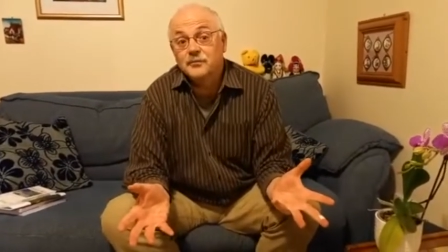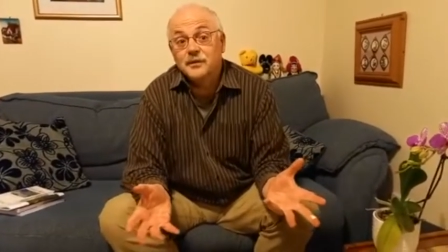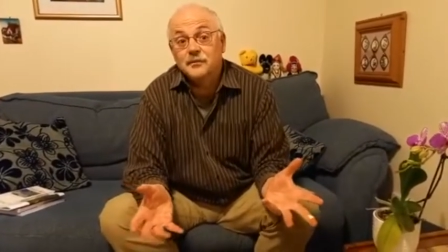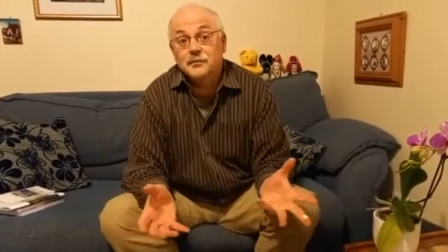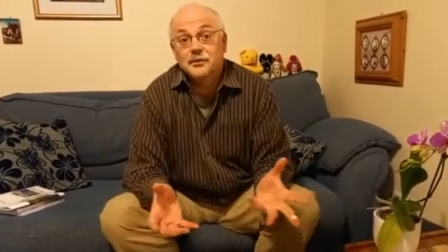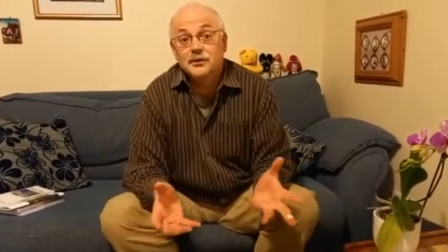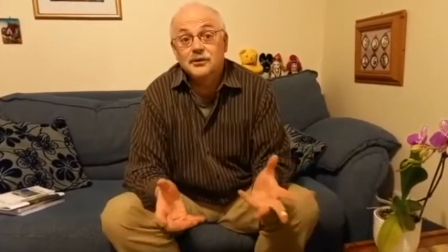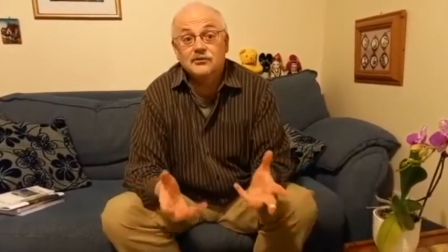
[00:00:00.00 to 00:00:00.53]

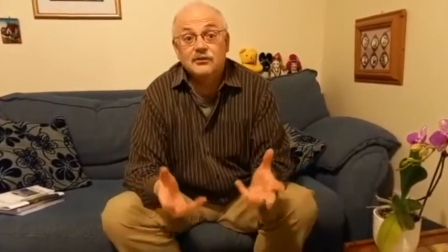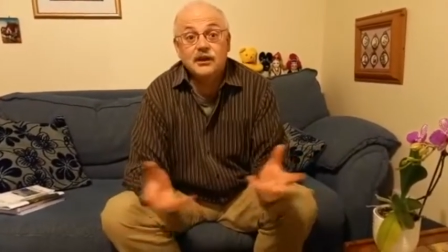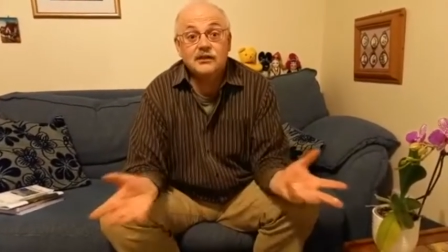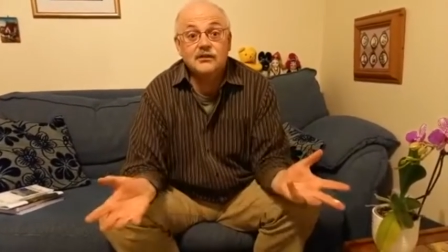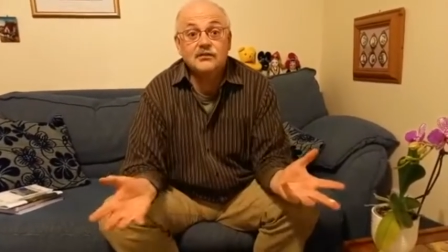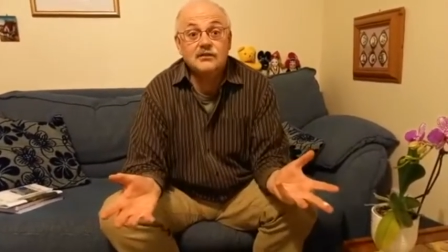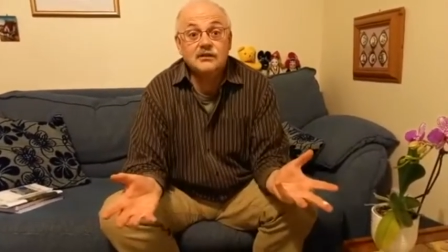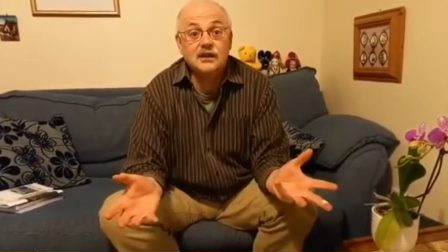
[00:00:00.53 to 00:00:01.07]
People are
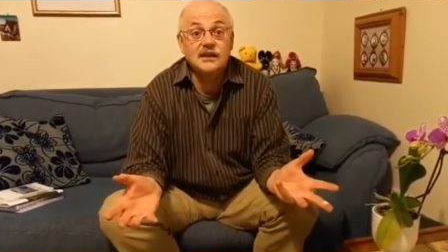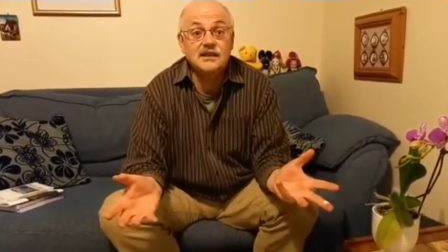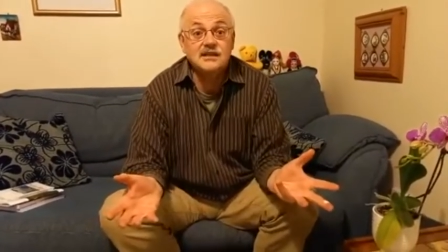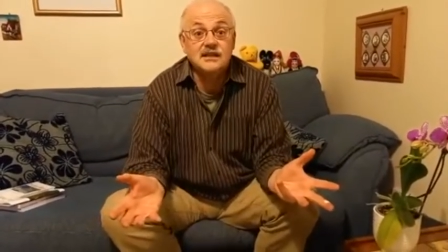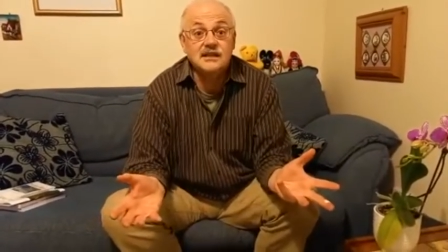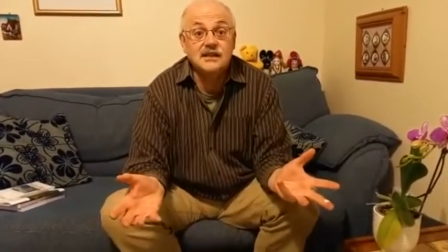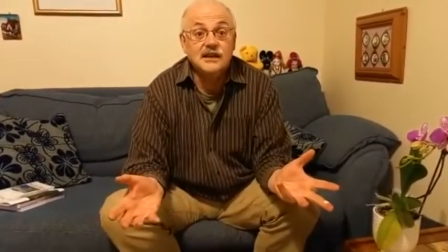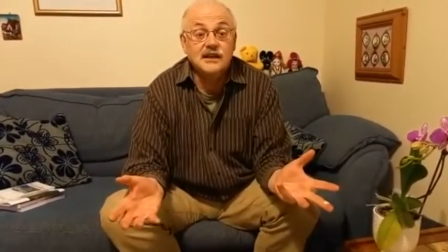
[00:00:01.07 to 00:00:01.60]

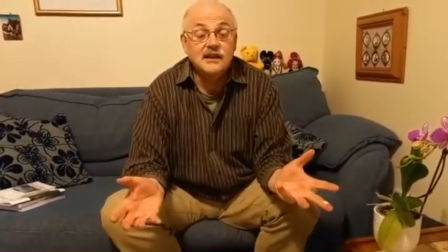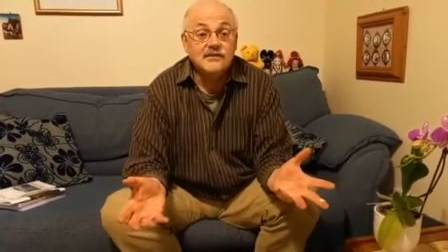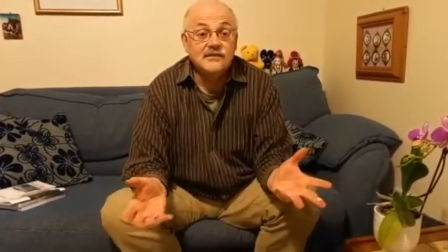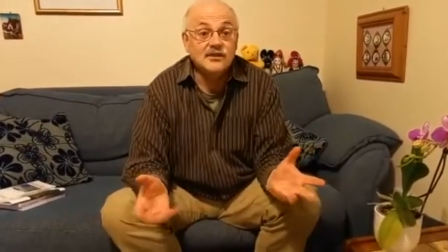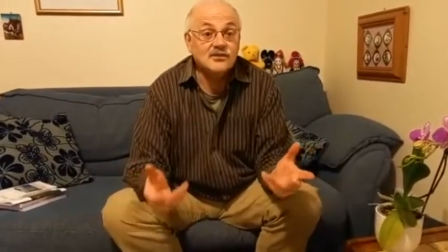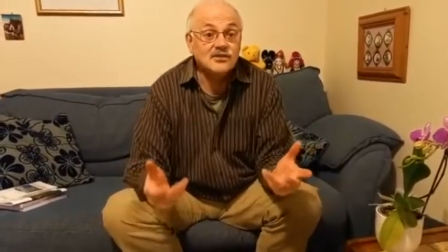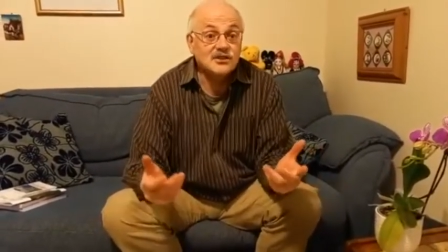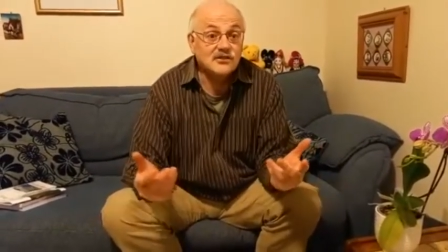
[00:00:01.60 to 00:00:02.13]
recognising
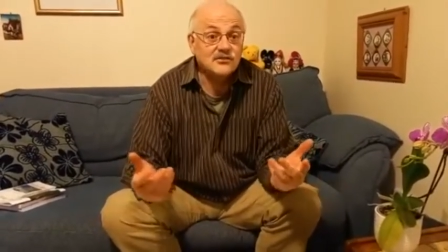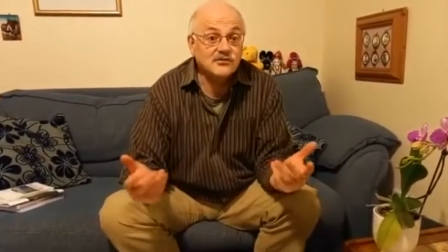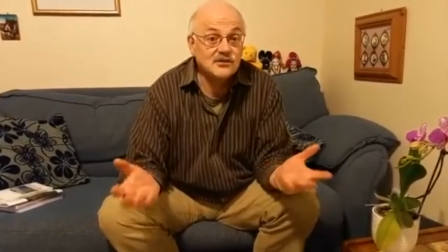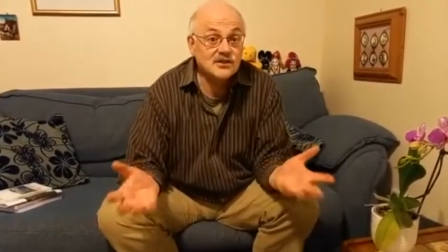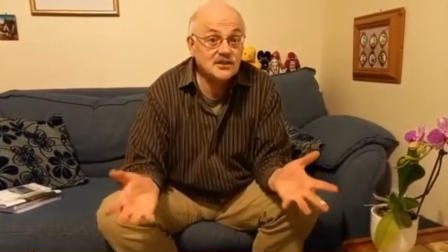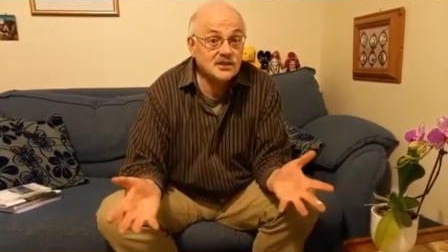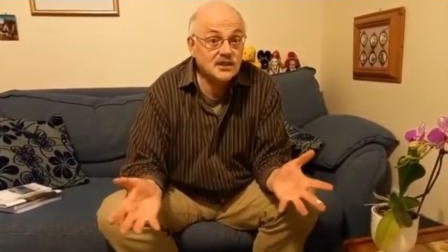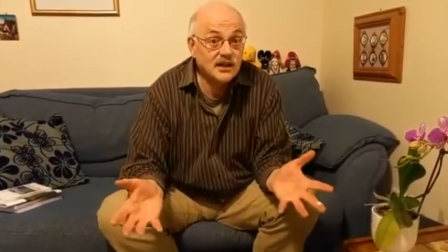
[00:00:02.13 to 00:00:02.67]
that there's different
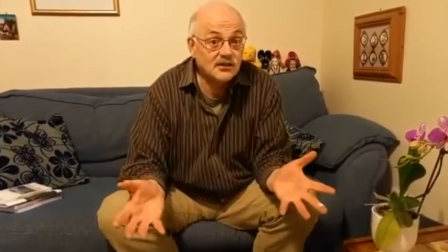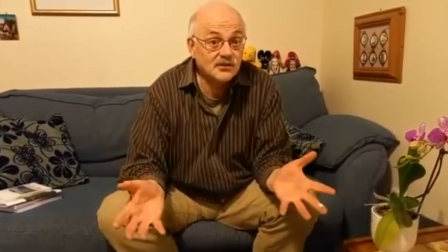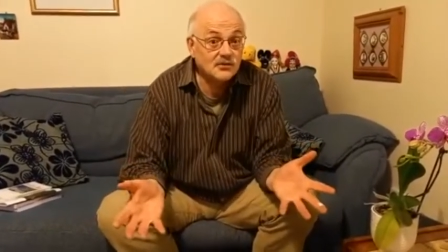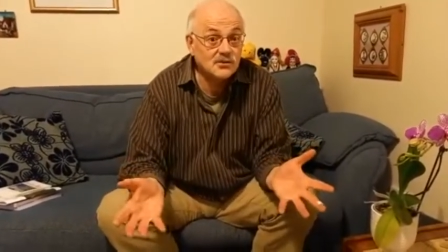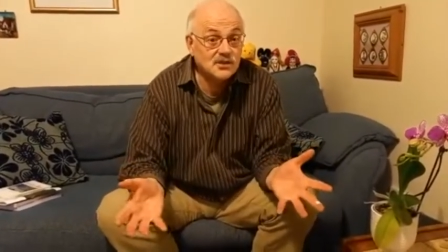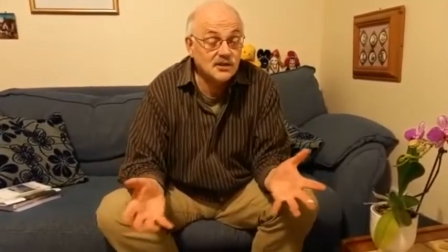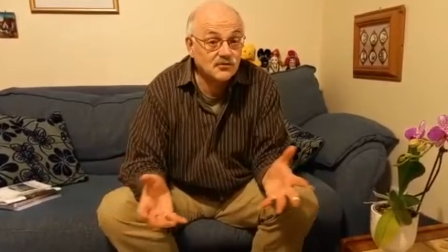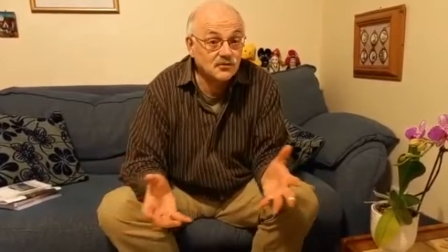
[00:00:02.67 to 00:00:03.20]

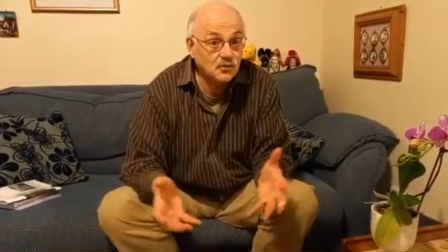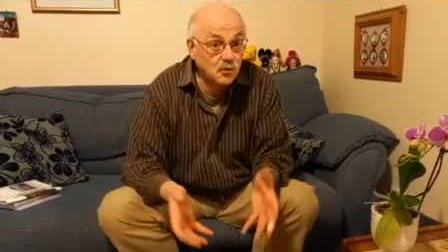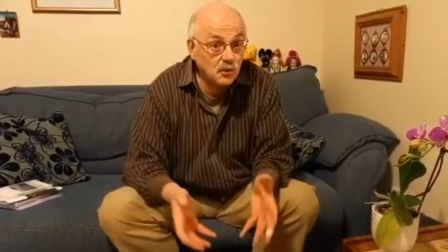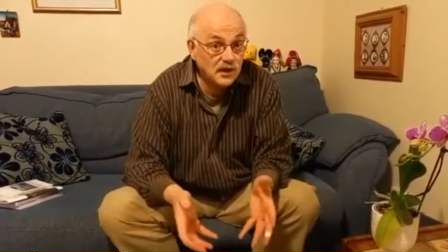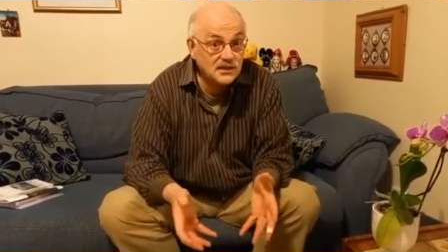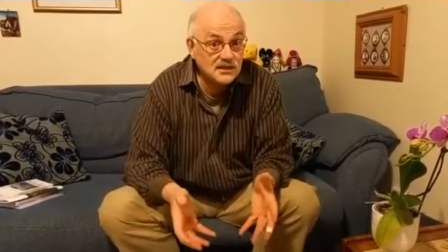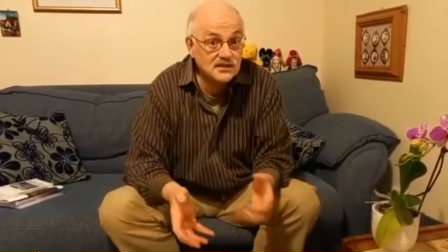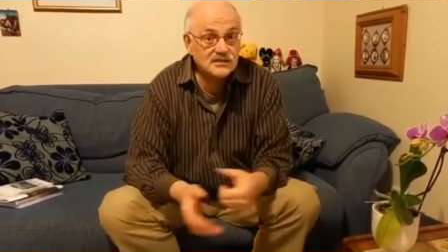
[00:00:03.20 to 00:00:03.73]
styles, different
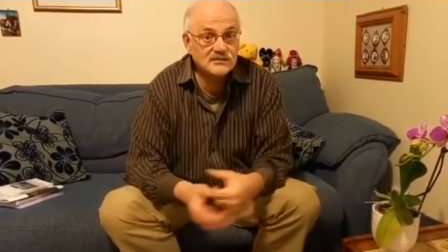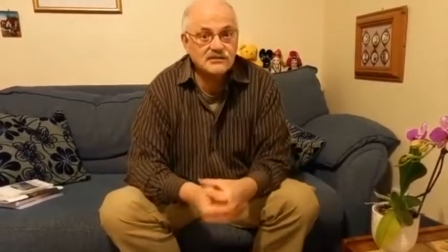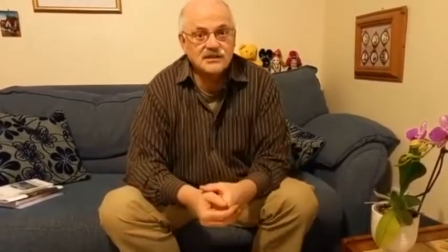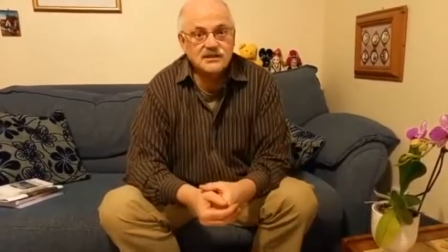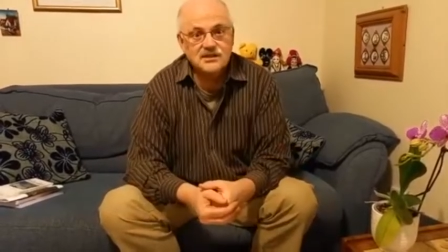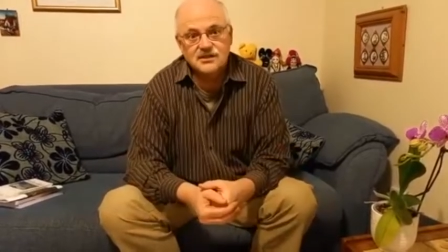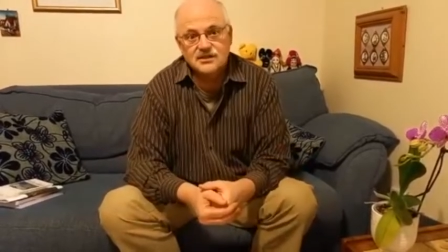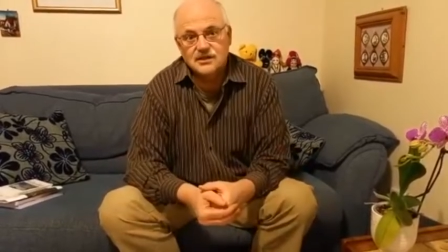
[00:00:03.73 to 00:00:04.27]
ways to read
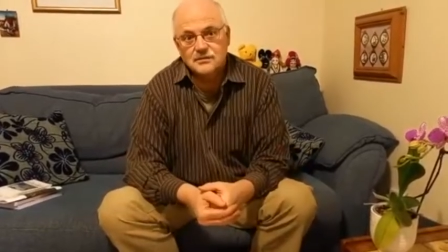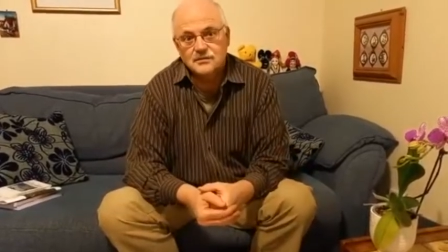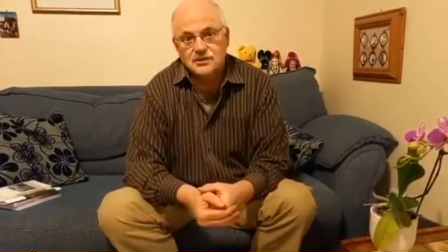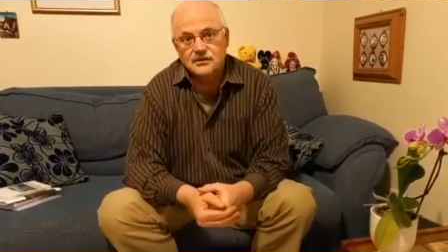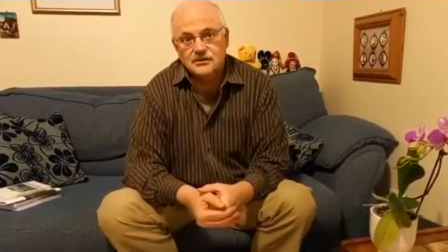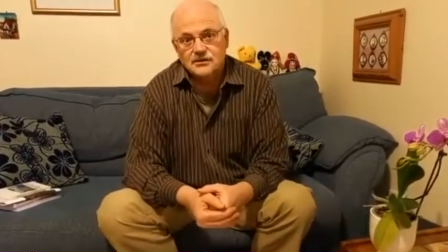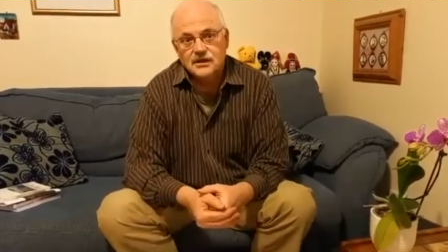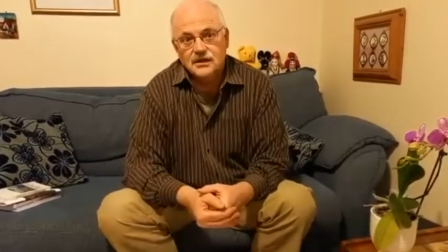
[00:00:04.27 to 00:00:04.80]
the
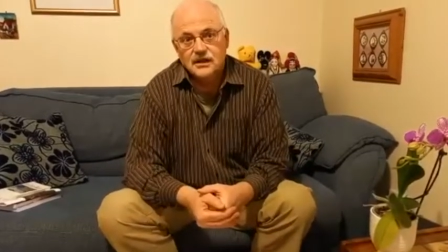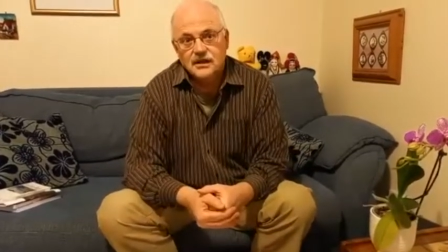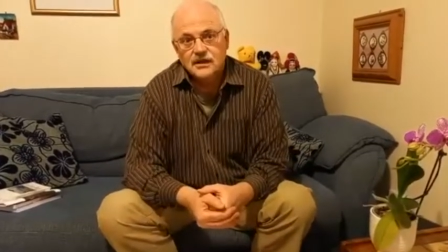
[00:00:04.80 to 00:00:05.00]
scriptures.